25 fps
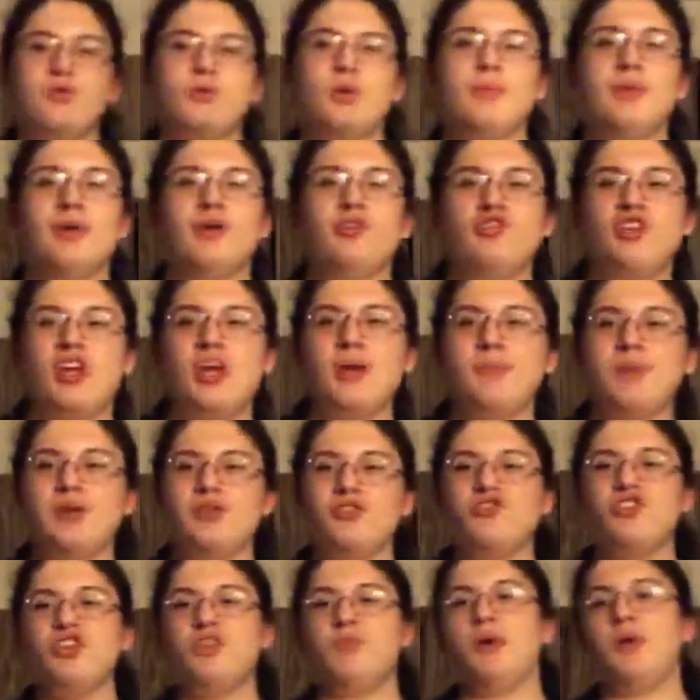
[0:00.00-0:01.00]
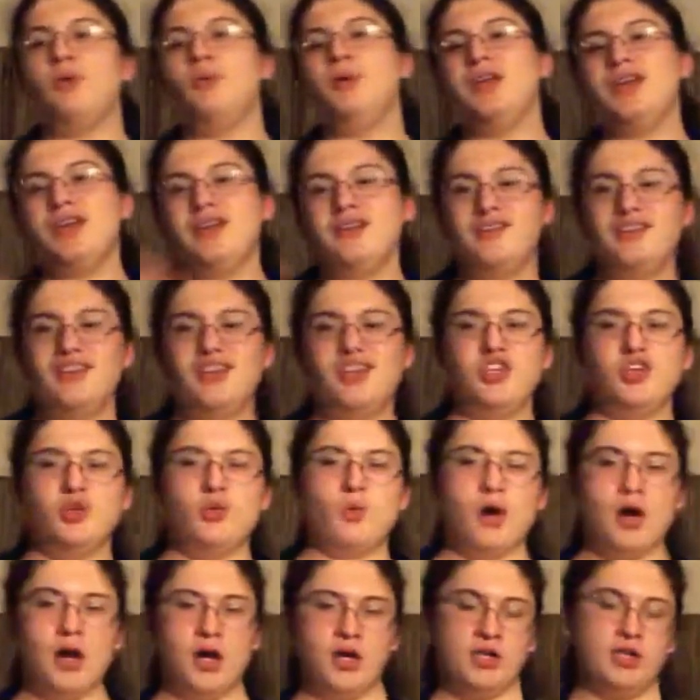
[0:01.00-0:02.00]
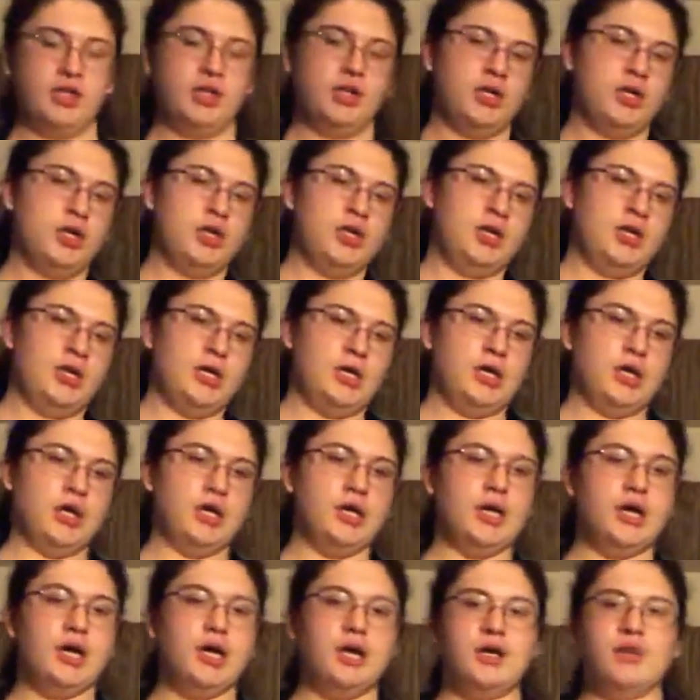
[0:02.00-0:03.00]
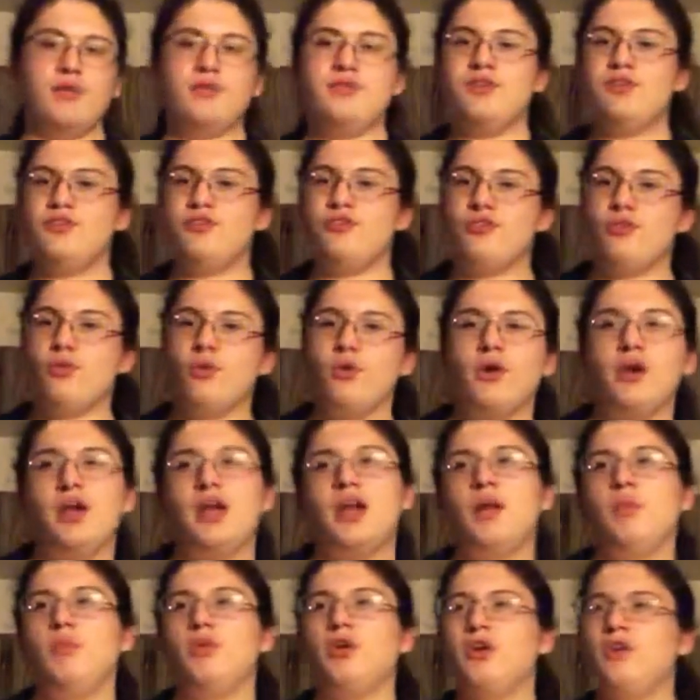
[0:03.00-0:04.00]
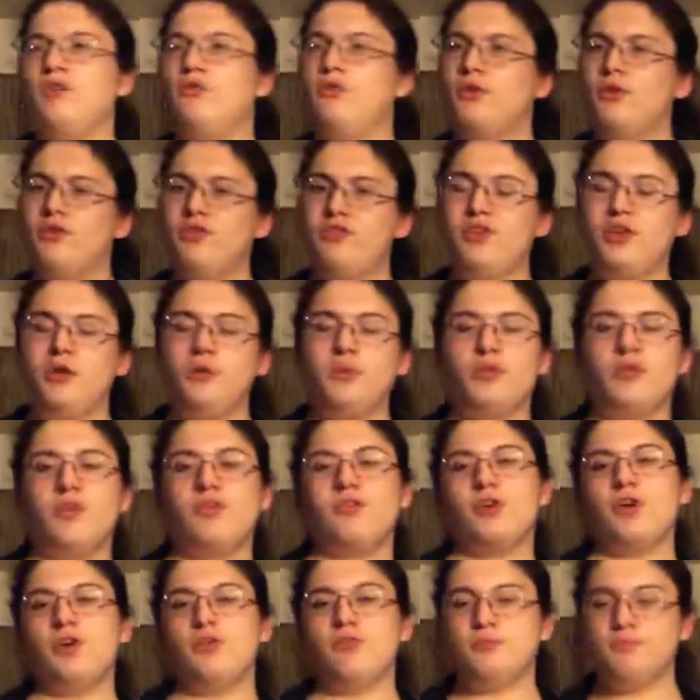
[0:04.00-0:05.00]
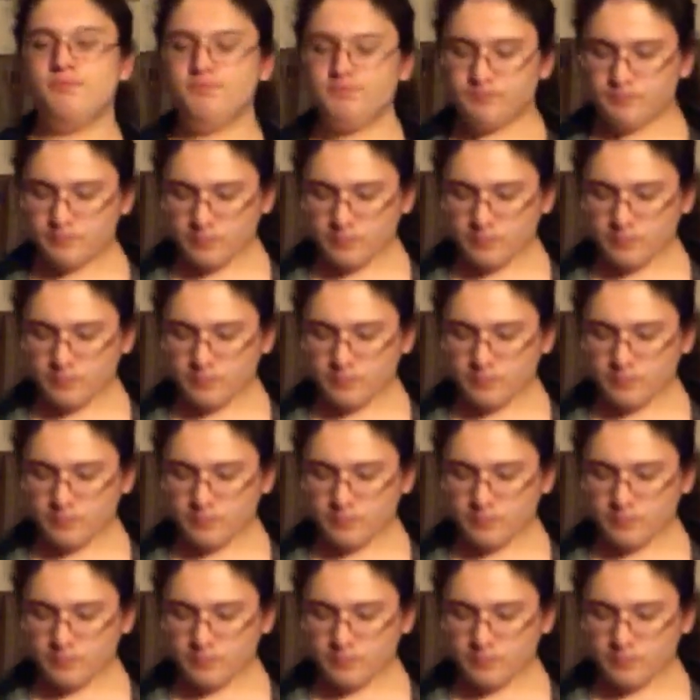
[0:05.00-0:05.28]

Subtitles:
the Red Belt Championship, and we continue on in this story, and I'm looking forward to seeing where this goes.